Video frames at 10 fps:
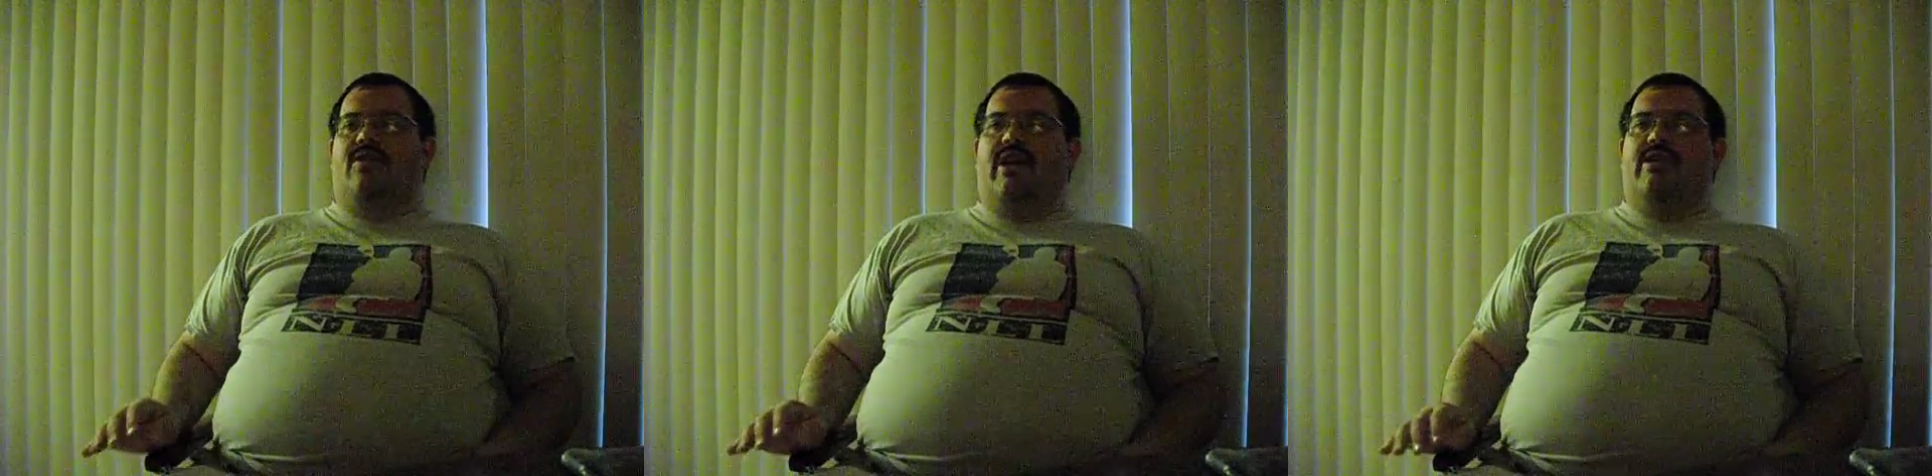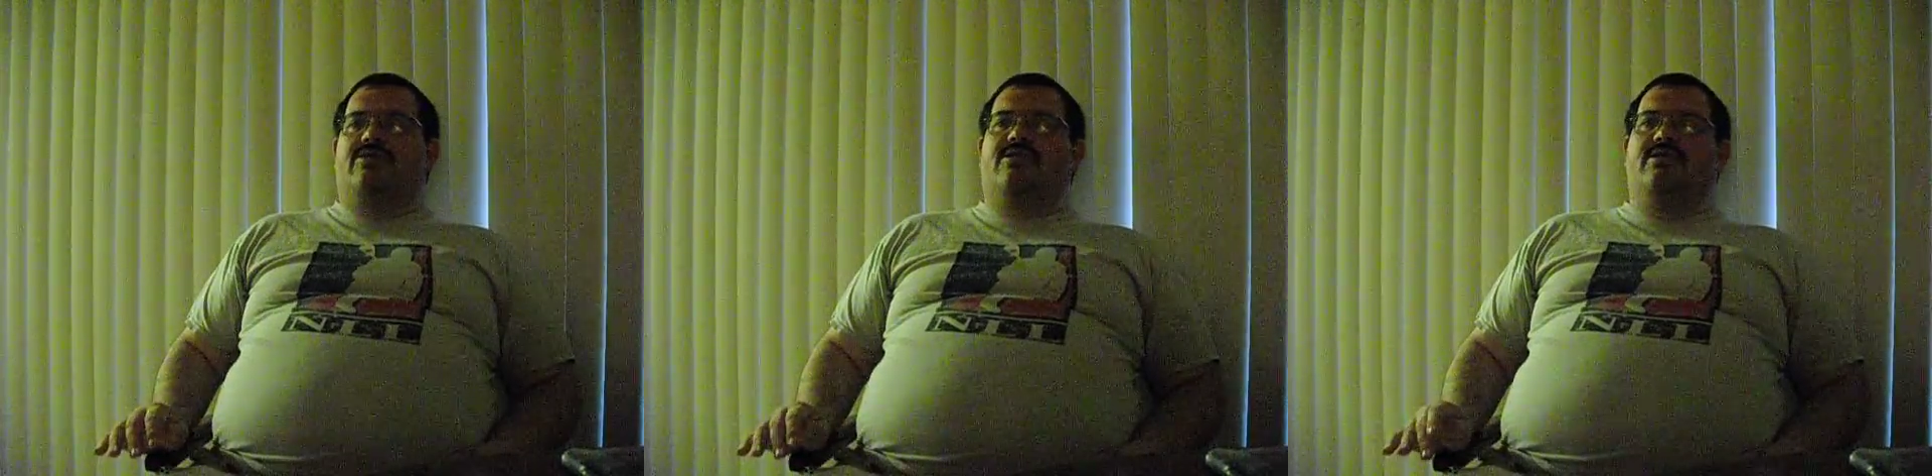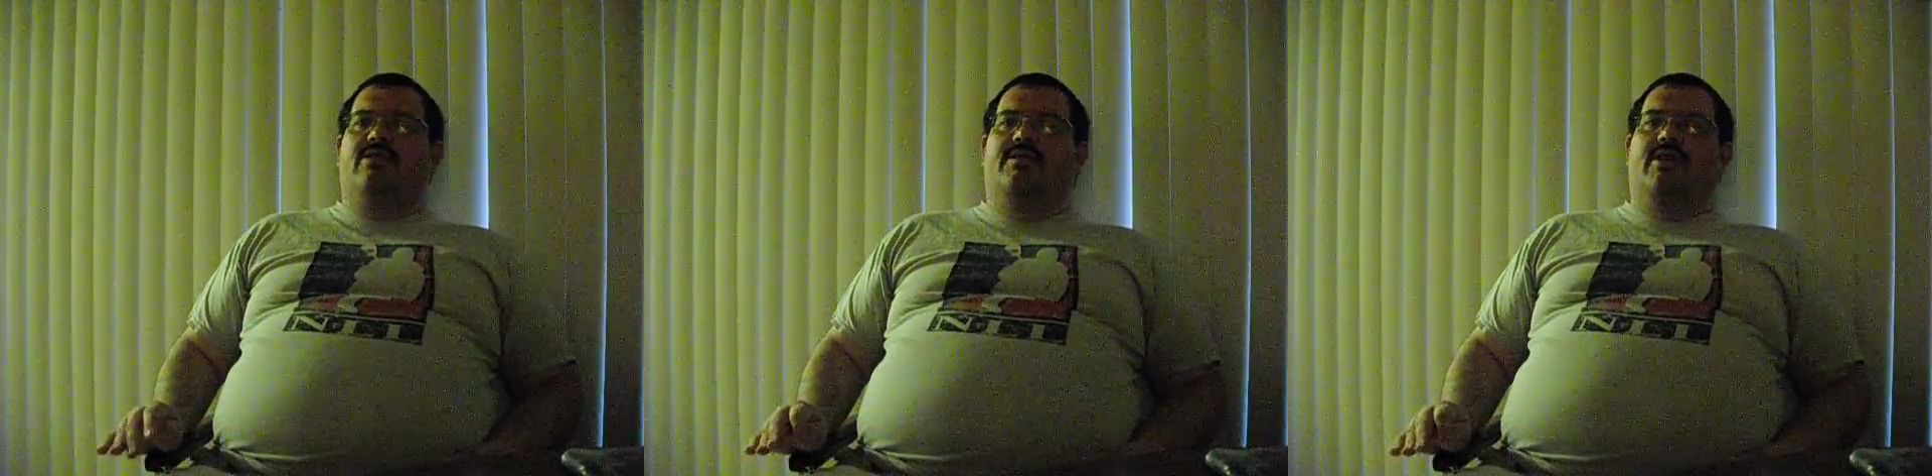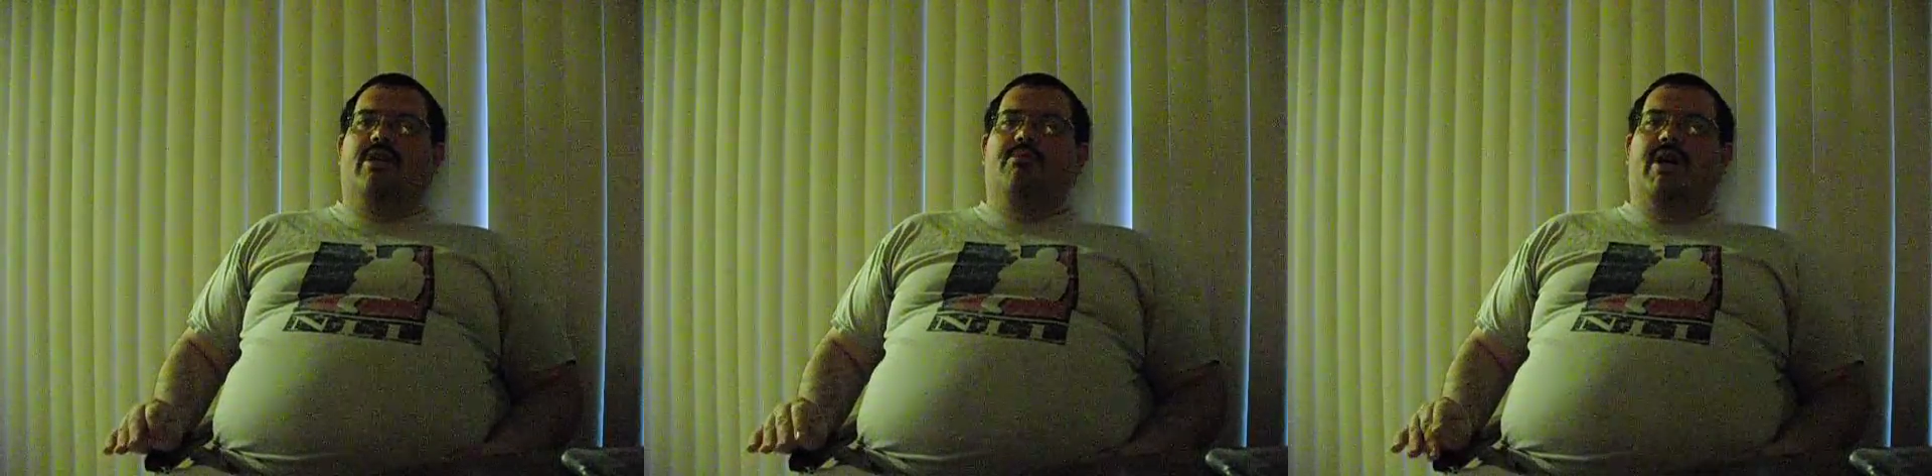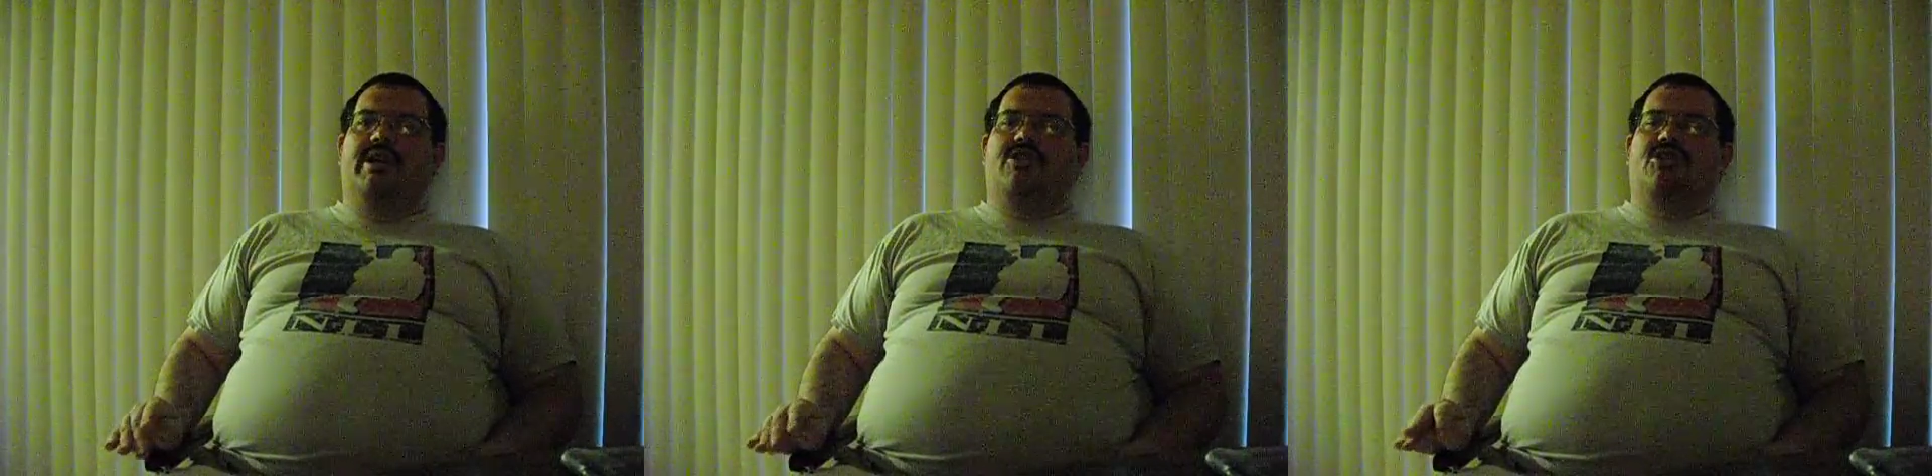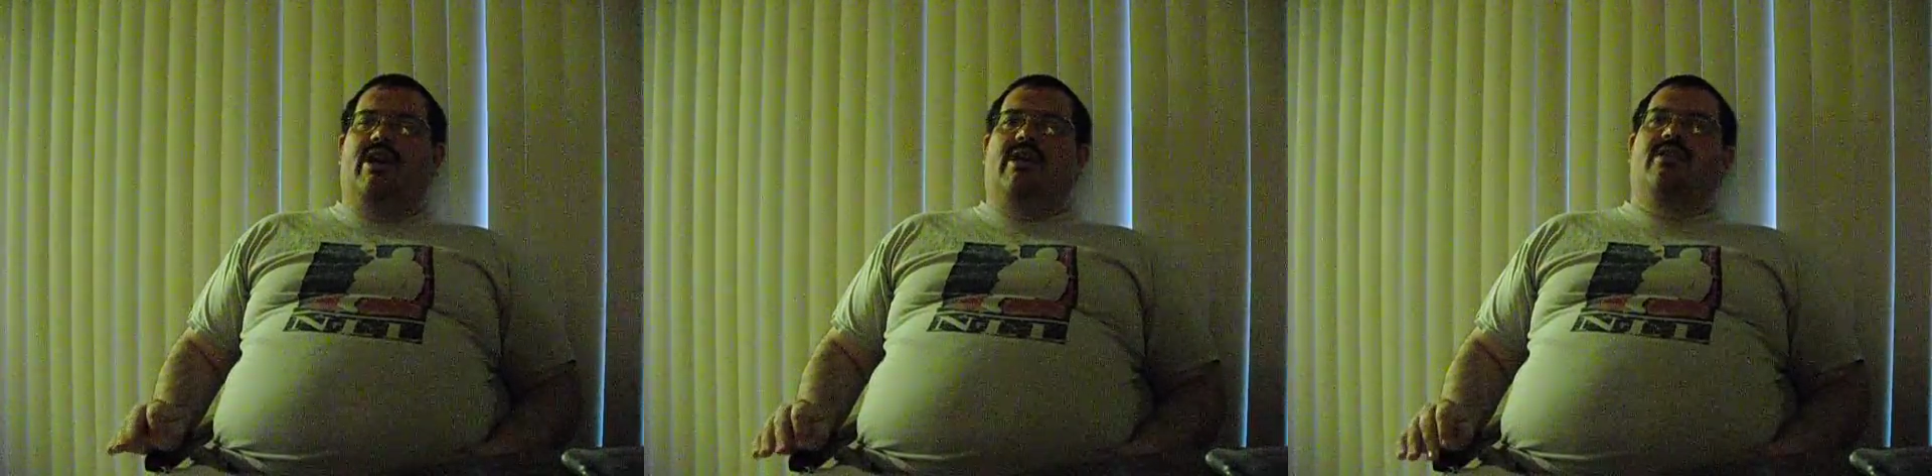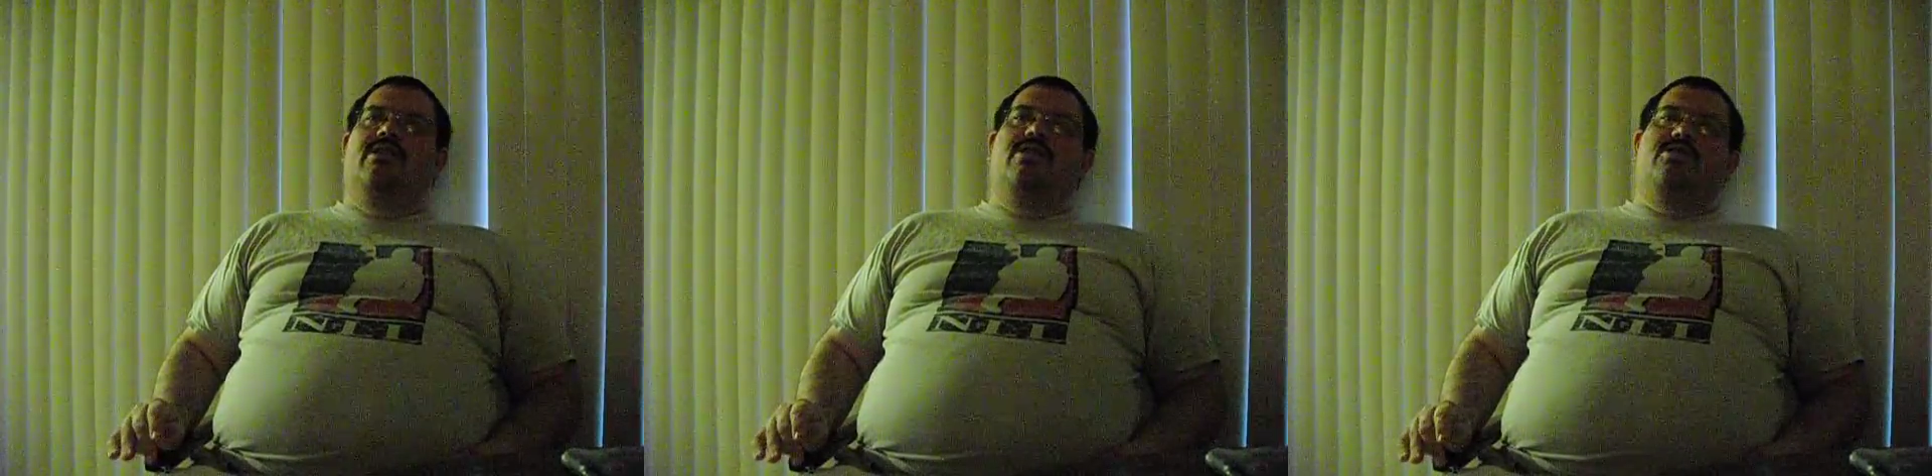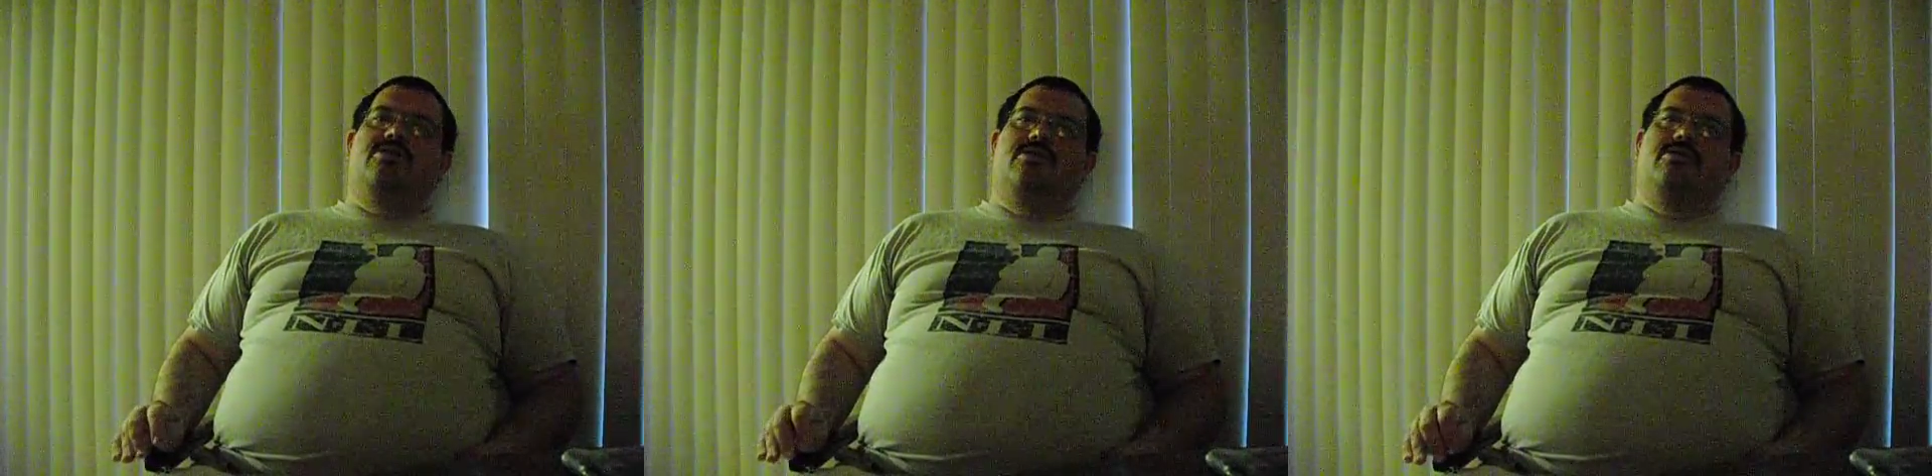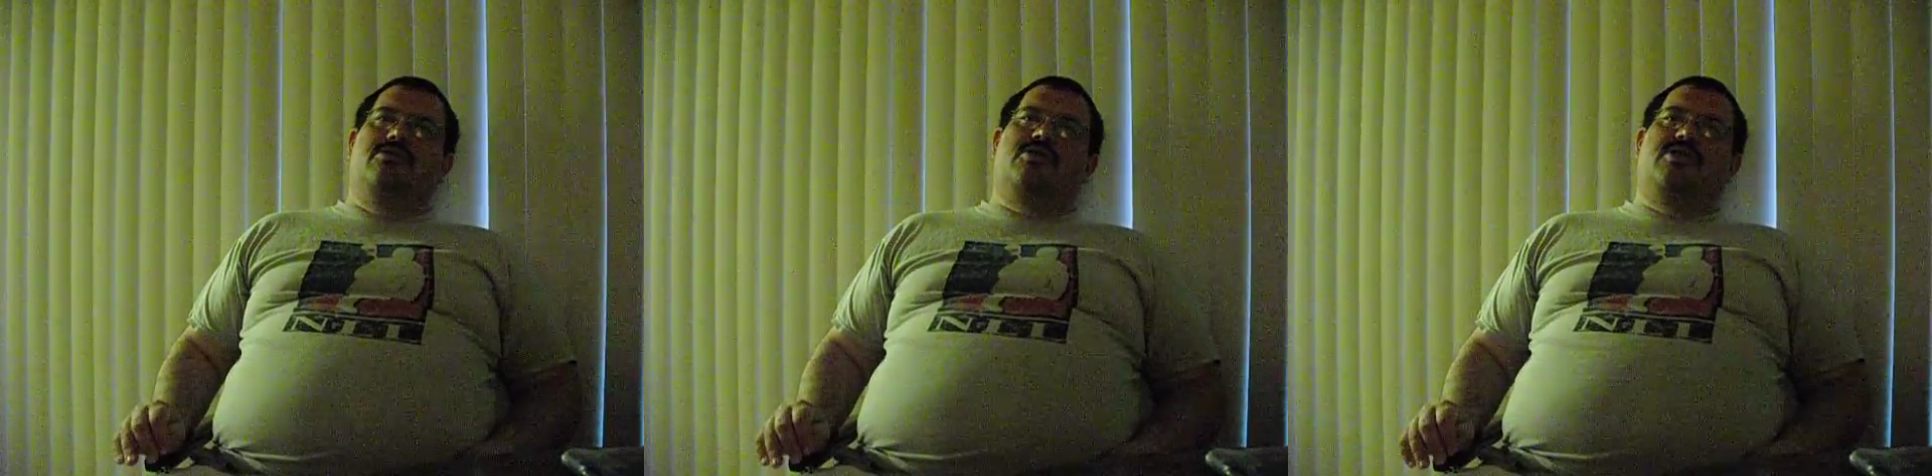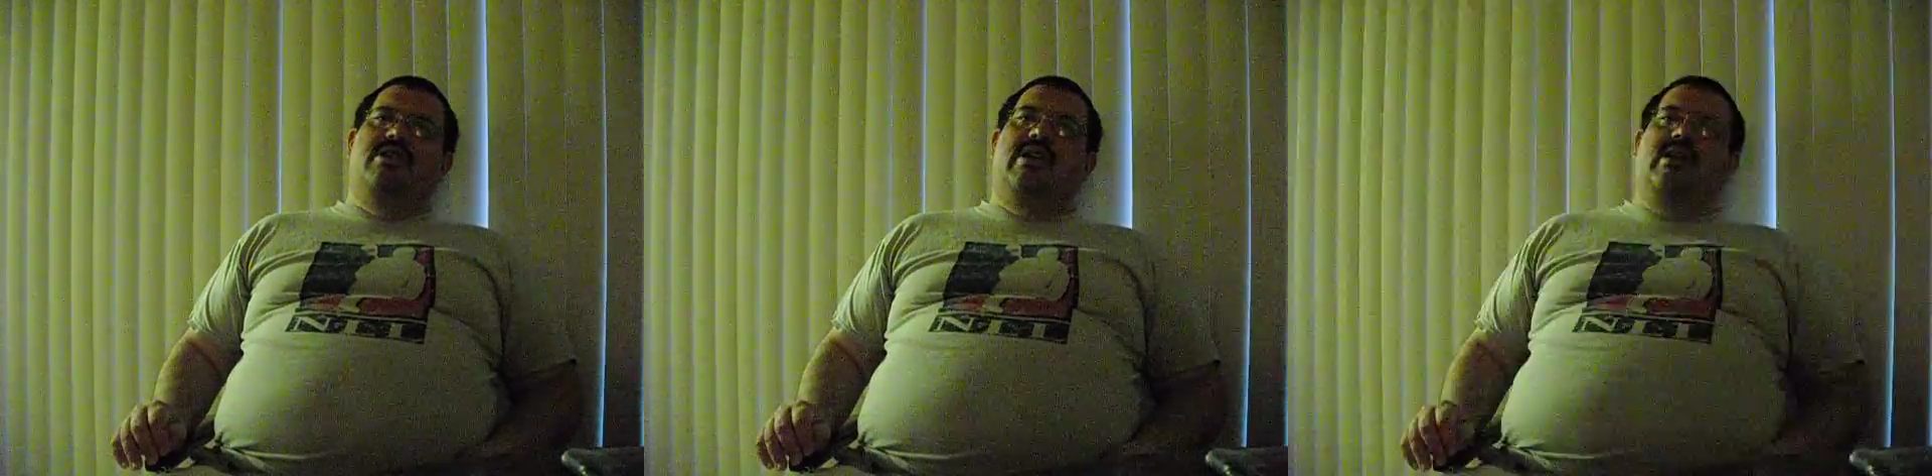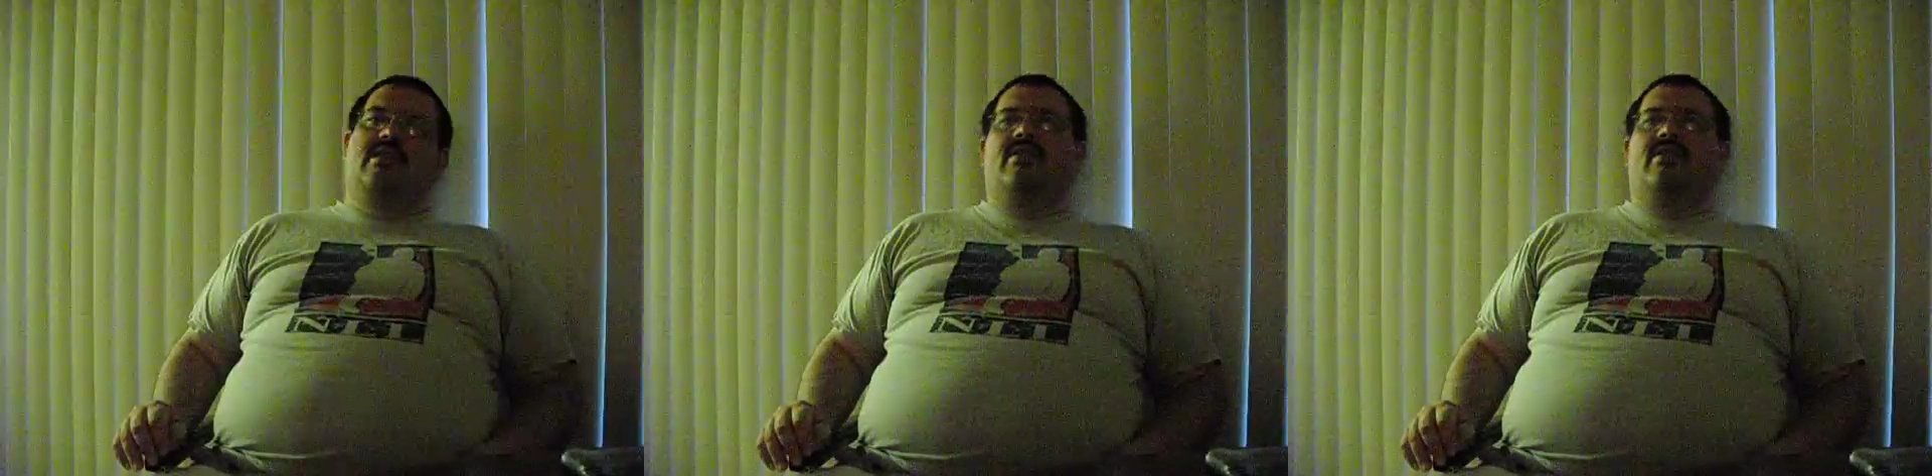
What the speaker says: Anderson delivering a mic check to Sting.